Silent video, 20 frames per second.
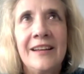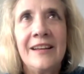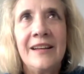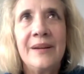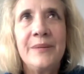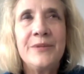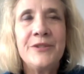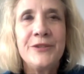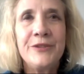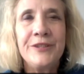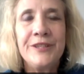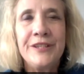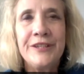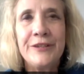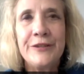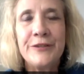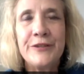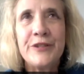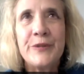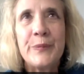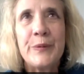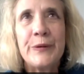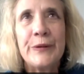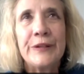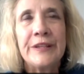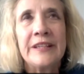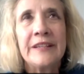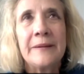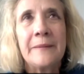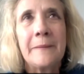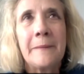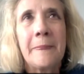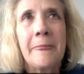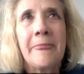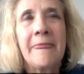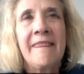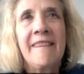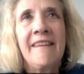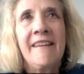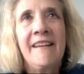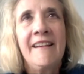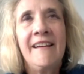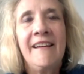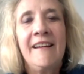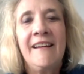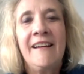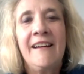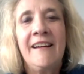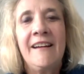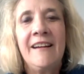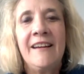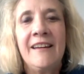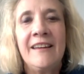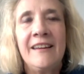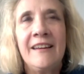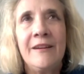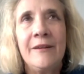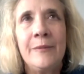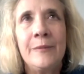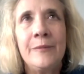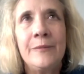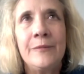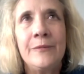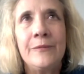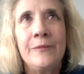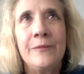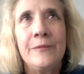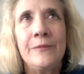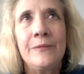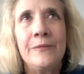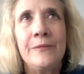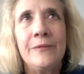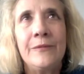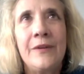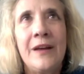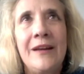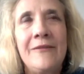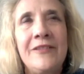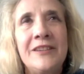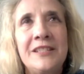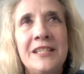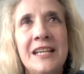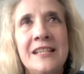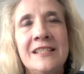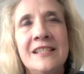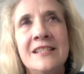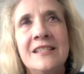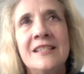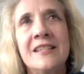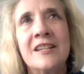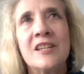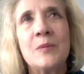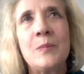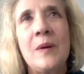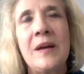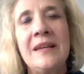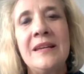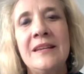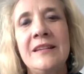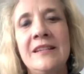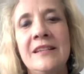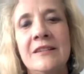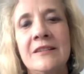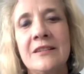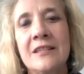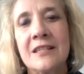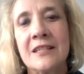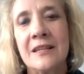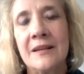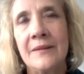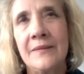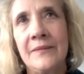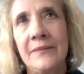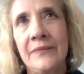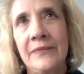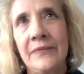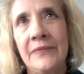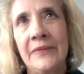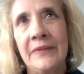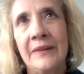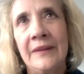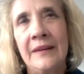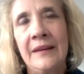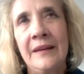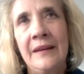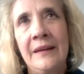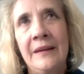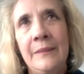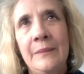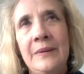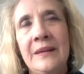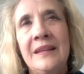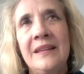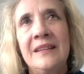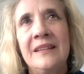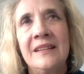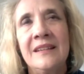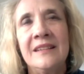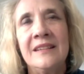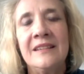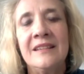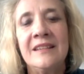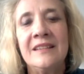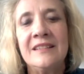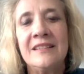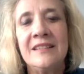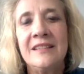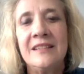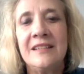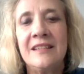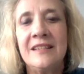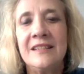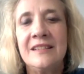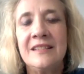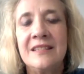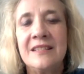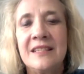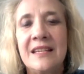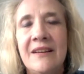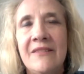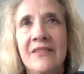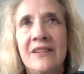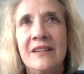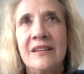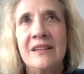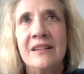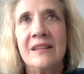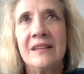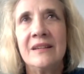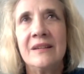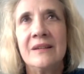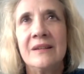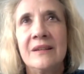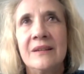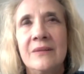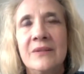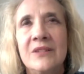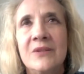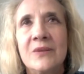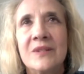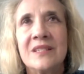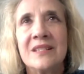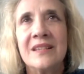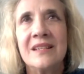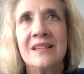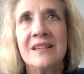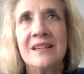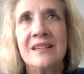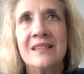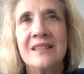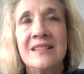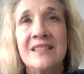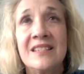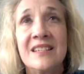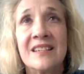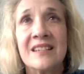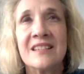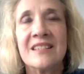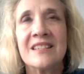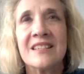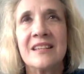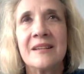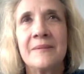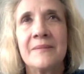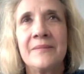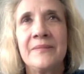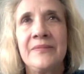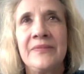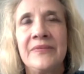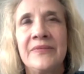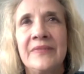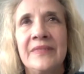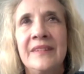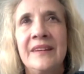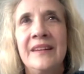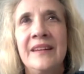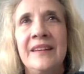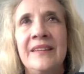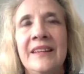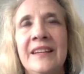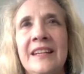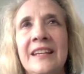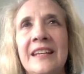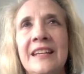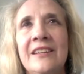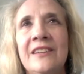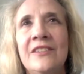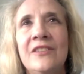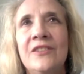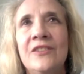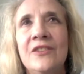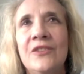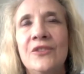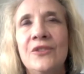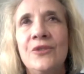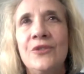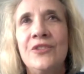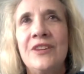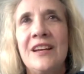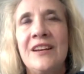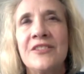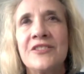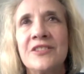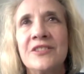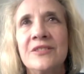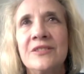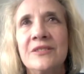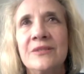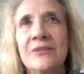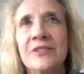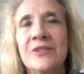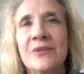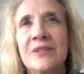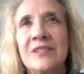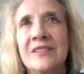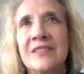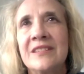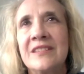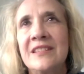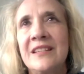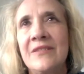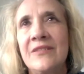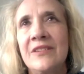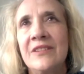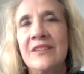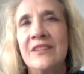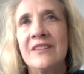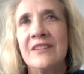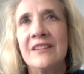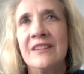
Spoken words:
I'm Julia Herzberg. I've attended 6 biennials, beginning in 1997, which was the 6th, and then again in 2000, which was the 7th,